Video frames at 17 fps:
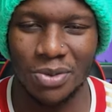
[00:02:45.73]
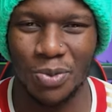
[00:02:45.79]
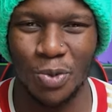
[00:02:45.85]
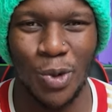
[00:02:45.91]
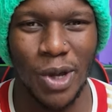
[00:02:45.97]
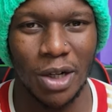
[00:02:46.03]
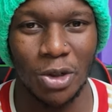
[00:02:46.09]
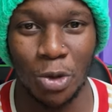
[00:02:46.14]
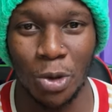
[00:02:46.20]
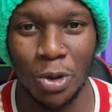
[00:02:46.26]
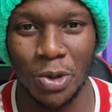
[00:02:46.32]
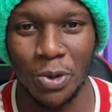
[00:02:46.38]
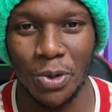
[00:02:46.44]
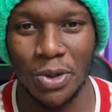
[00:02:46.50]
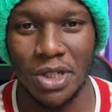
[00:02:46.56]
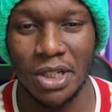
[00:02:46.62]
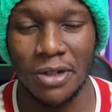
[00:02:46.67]
weird goal to
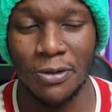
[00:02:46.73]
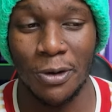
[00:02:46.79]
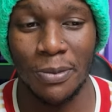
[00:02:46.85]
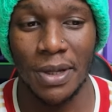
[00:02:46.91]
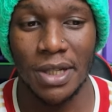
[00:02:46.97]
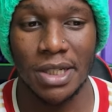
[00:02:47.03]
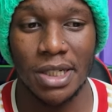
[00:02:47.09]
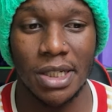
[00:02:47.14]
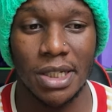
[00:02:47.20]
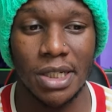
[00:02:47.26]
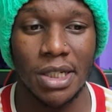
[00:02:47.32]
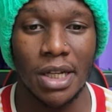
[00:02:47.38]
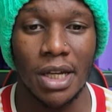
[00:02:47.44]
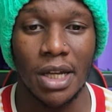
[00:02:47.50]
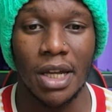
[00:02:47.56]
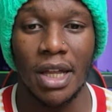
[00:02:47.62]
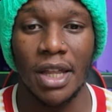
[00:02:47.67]
concede for Man City.
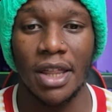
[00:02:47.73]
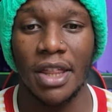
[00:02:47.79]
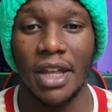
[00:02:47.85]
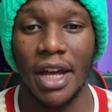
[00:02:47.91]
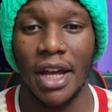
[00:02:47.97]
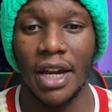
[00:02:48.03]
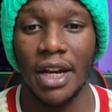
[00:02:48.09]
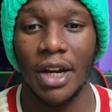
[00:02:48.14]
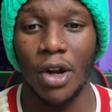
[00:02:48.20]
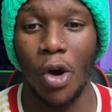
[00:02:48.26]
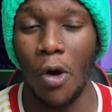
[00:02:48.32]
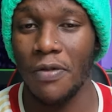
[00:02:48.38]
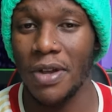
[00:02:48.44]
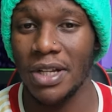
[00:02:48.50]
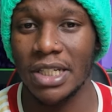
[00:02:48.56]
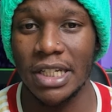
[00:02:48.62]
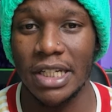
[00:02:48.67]
Then
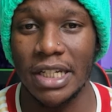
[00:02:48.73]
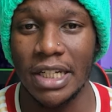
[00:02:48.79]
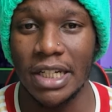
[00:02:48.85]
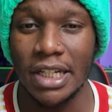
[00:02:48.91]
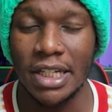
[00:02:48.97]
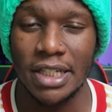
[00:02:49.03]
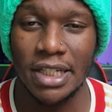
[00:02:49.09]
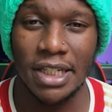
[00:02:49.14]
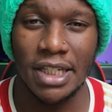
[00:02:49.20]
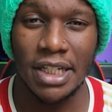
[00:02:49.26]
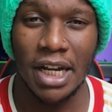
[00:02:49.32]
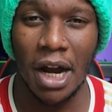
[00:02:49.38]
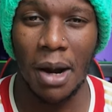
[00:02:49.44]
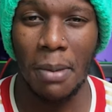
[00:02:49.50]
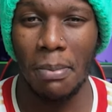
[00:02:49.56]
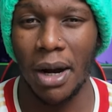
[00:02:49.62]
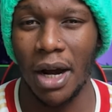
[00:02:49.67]
obviously City
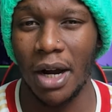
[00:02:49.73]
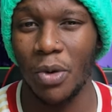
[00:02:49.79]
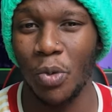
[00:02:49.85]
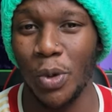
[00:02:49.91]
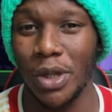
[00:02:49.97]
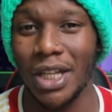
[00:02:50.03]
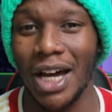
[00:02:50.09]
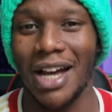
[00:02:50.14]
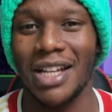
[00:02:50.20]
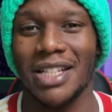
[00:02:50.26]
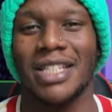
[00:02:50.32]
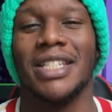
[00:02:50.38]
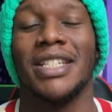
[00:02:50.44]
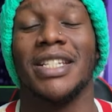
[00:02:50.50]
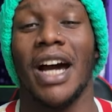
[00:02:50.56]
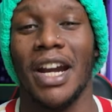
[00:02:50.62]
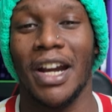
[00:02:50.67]
come back with a
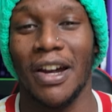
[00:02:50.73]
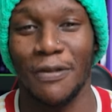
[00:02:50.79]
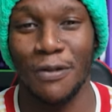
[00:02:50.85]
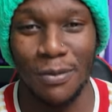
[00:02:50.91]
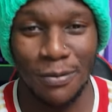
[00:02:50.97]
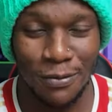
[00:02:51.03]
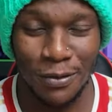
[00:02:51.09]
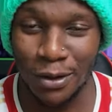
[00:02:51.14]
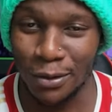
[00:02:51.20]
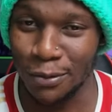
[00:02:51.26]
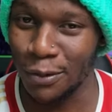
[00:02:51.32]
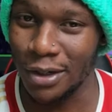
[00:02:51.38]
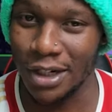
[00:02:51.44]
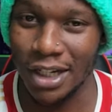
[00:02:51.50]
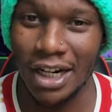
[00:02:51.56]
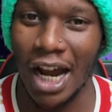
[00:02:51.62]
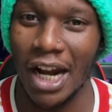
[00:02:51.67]
stunner from Phil
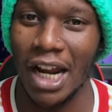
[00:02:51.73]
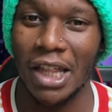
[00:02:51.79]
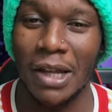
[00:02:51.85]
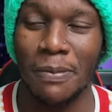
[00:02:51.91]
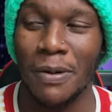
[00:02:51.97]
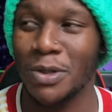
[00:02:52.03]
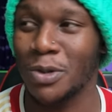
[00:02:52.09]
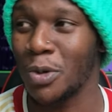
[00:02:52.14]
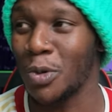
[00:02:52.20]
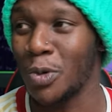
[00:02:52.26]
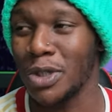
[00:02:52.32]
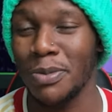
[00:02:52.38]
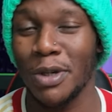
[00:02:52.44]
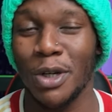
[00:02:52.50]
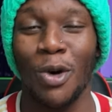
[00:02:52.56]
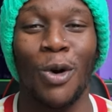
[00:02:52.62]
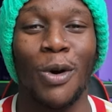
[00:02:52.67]
Foden, another person who's
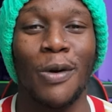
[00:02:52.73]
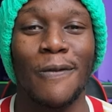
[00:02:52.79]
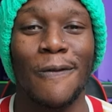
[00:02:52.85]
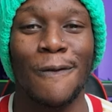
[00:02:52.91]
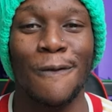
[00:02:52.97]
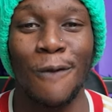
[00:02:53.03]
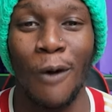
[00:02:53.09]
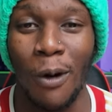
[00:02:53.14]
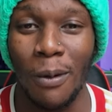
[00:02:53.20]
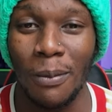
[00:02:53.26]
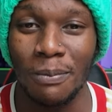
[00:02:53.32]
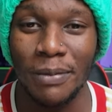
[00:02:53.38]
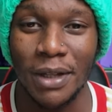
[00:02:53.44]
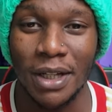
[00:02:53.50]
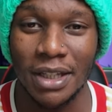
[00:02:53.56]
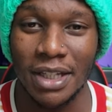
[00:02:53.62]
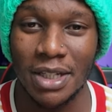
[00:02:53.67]
been on form
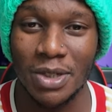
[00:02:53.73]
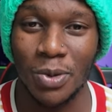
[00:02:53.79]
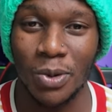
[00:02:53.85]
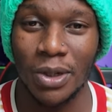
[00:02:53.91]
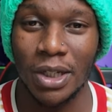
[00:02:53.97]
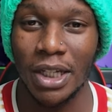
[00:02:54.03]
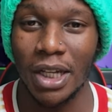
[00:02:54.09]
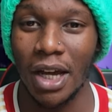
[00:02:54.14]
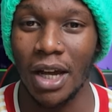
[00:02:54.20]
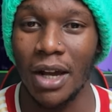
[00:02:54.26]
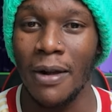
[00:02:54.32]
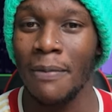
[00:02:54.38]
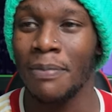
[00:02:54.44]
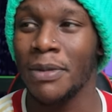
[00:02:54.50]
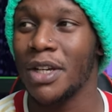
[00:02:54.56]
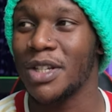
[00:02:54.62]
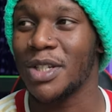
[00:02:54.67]
this whole year.
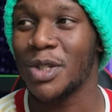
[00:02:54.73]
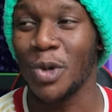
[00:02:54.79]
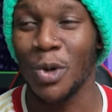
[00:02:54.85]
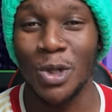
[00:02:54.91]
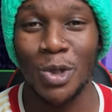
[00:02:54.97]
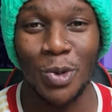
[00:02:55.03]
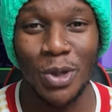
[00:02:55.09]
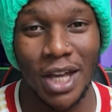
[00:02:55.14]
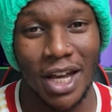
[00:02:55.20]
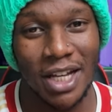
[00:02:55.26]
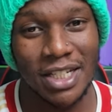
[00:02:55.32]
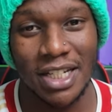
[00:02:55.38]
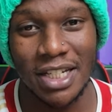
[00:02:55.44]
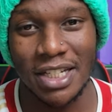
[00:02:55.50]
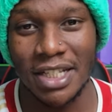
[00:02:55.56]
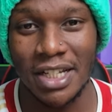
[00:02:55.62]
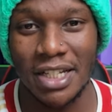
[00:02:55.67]
Stones with the
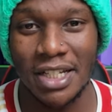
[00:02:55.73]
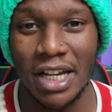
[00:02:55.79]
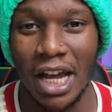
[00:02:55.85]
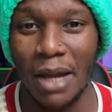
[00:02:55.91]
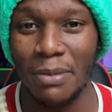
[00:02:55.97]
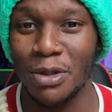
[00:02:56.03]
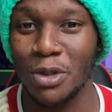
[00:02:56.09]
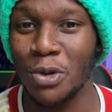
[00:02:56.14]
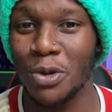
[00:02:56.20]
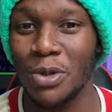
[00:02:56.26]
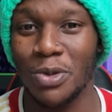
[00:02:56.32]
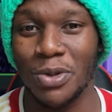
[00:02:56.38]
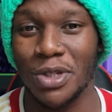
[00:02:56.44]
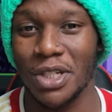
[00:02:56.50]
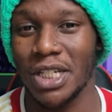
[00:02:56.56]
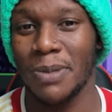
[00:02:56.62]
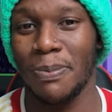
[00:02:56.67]
assist this time. Stones
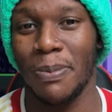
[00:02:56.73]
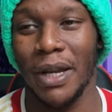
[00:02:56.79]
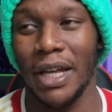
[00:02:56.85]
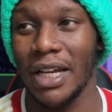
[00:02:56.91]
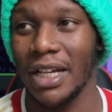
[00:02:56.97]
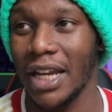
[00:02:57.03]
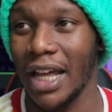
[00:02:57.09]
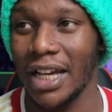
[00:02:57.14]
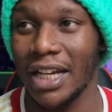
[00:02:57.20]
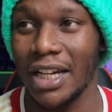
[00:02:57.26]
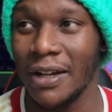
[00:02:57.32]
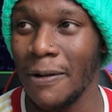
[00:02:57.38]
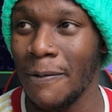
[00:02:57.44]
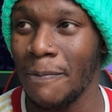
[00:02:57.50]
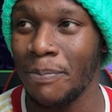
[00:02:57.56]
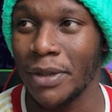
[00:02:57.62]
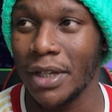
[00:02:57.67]
was just playing like
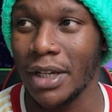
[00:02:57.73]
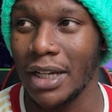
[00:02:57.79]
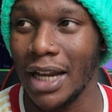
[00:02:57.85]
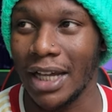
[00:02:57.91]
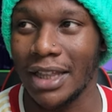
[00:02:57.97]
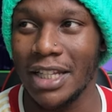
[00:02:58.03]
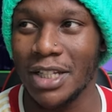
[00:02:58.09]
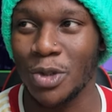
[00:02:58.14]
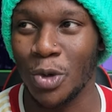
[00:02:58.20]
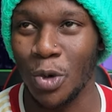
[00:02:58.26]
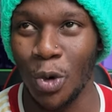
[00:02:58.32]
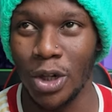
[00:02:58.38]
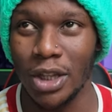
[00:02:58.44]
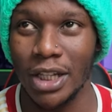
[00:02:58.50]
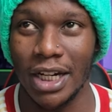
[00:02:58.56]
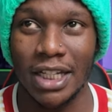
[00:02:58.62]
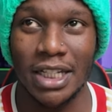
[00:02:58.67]
this
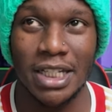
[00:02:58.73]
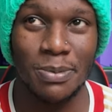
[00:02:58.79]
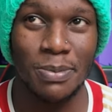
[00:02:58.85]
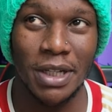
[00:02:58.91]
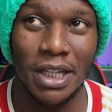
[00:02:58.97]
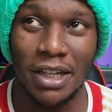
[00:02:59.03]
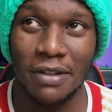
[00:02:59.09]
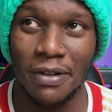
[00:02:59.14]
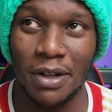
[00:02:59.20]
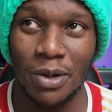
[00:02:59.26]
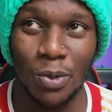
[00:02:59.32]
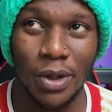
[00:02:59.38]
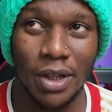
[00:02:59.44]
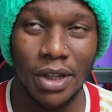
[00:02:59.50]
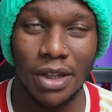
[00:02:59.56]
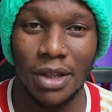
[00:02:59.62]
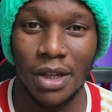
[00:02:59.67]
role that he's been given
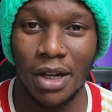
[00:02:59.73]
with